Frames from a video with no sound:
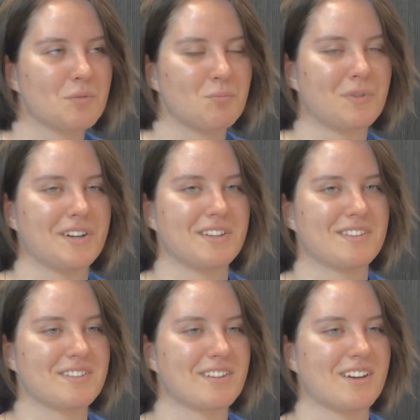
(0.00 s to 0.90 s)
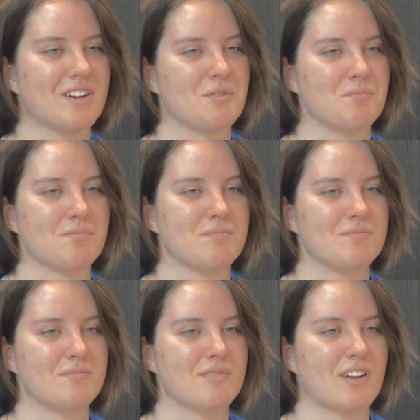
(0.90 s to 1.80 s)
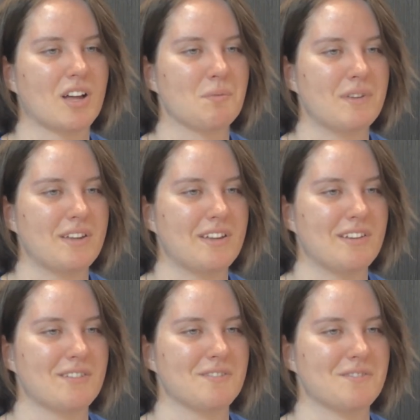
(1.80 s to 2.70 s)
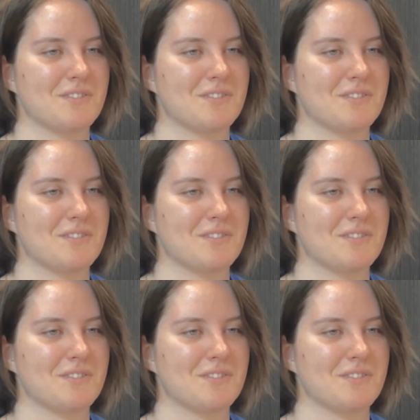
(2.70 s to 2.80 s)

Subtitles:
but I'll be